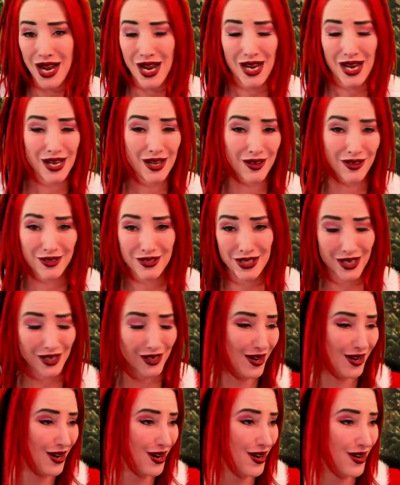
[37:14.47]
it's like,
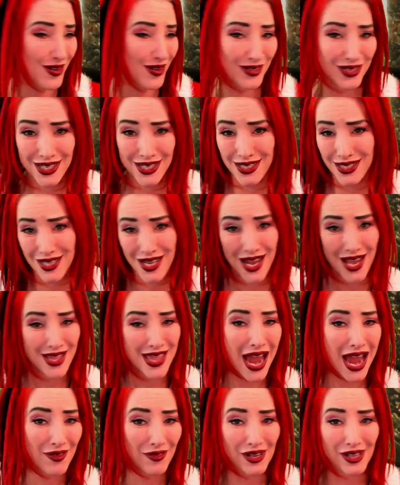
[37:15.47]
oh, is
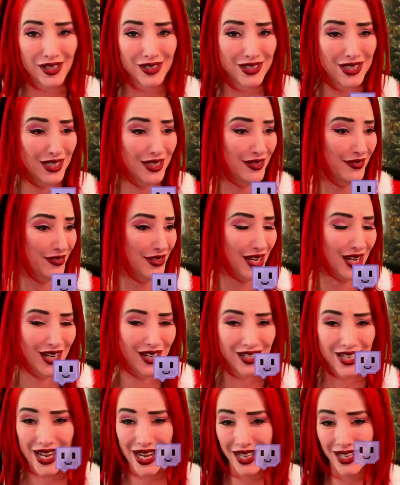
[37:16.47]
that relative going to
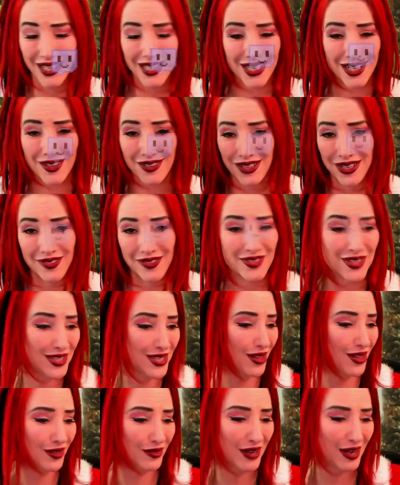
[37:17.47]
like, give this
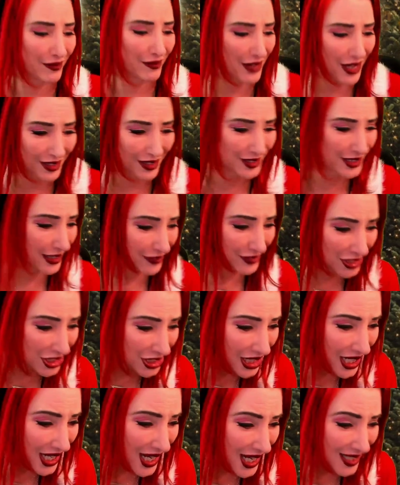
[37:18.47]
other relative
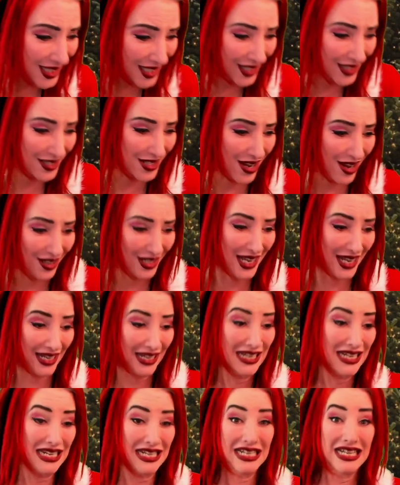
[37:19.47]
shit? And it's all like,
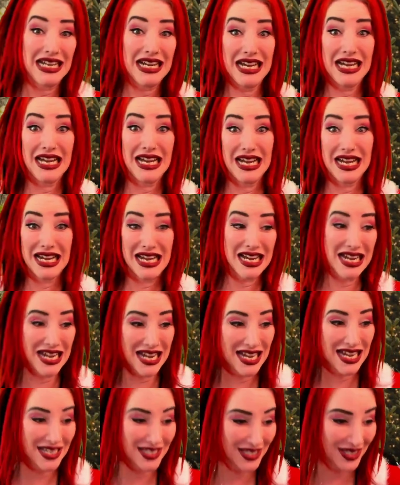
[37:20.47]

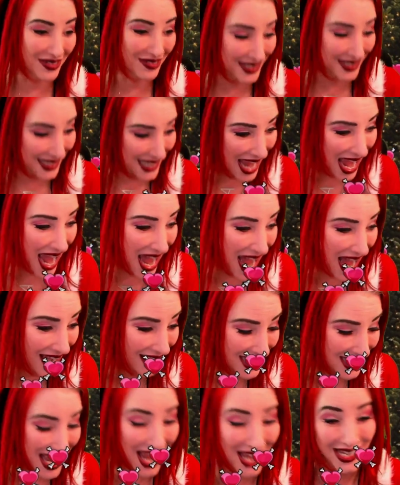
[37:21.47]
so
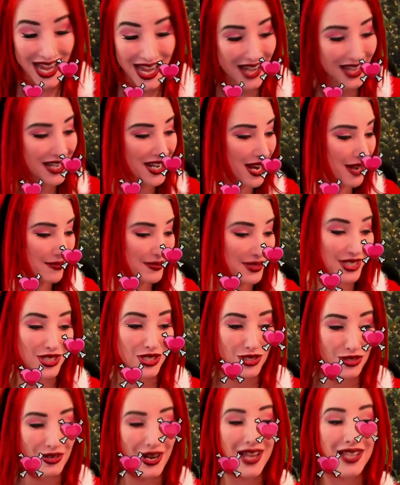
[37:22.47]
the
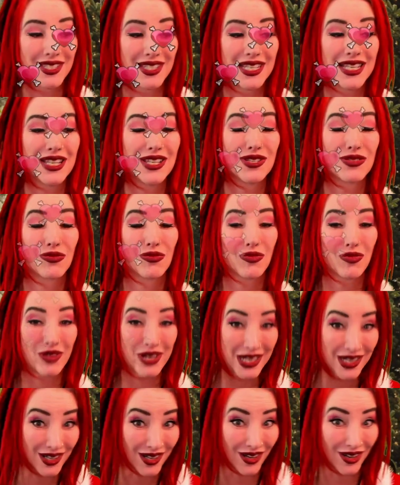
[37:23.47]
stress is
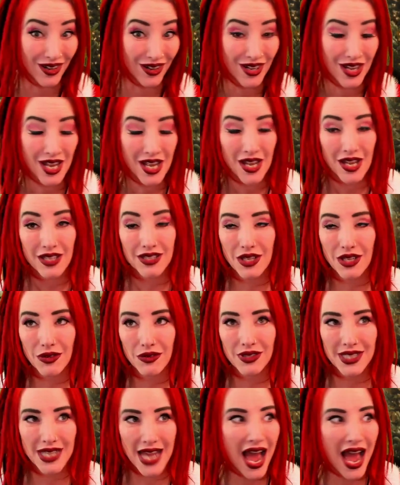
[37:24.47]
real. So
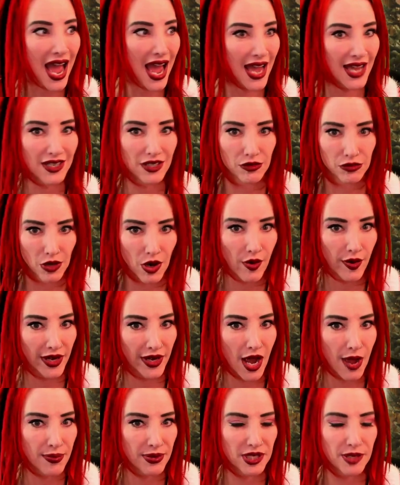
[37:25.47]
yeah, growing
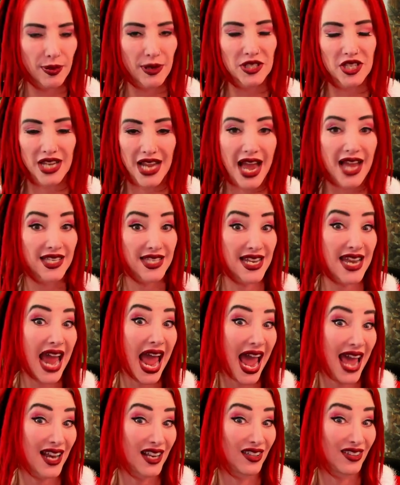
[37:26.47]
up, especially as an
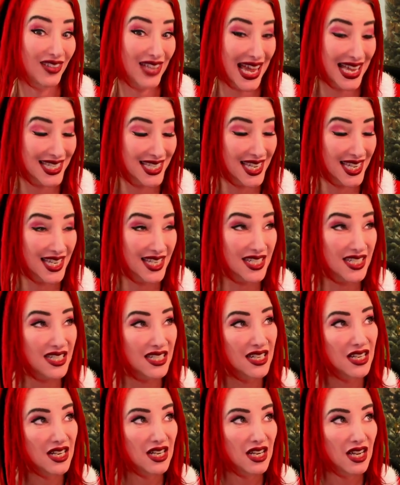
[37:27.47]
adolescent,
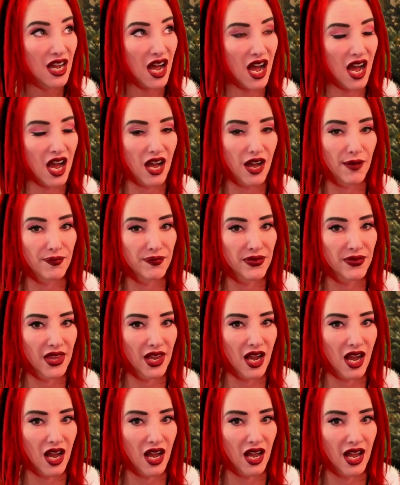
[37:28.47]

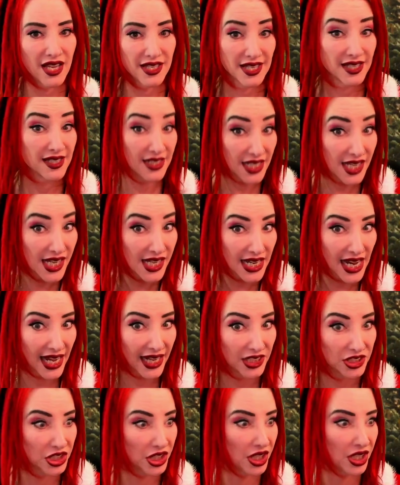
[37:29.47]
as a
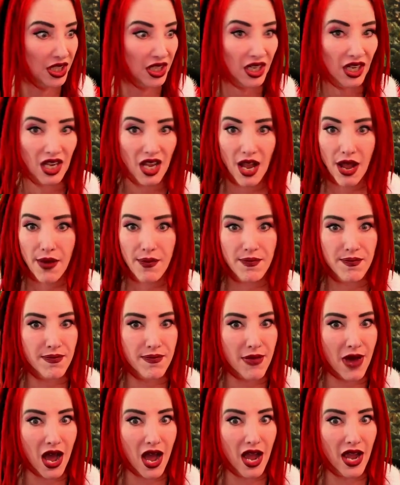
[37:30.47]
teenager,
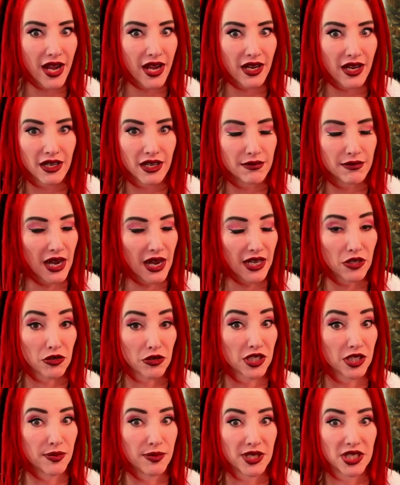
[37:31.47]
my
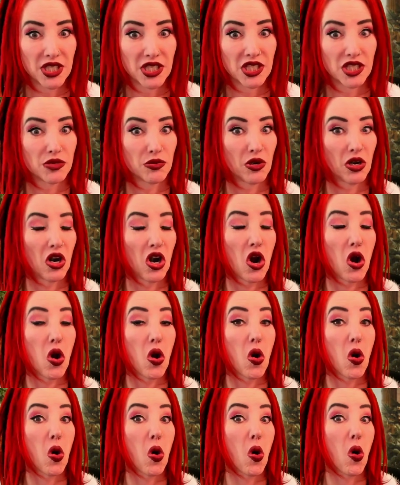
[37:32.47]
Christmases were
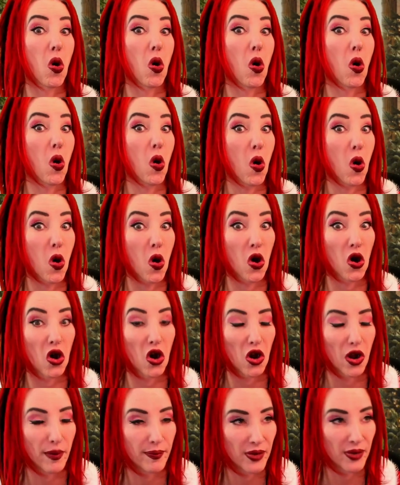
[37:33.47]

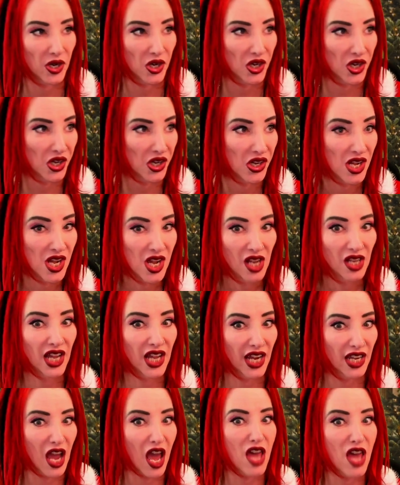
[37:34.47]
horrible.
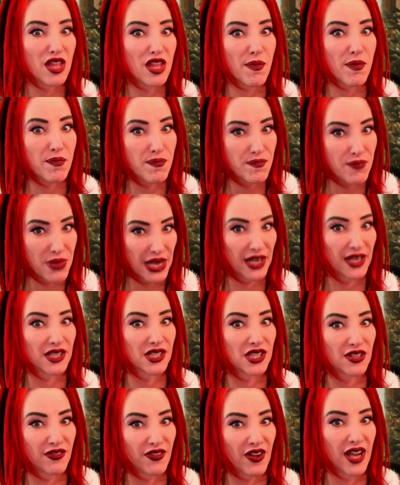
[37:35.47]
Like the
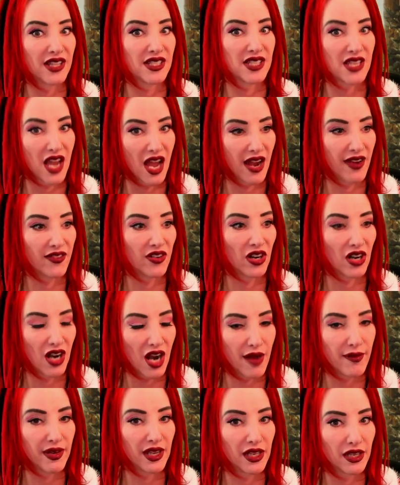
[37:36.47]
biggest fights ever.
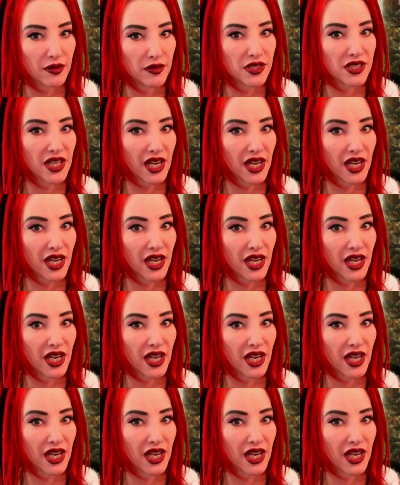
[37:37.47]
I mean, there was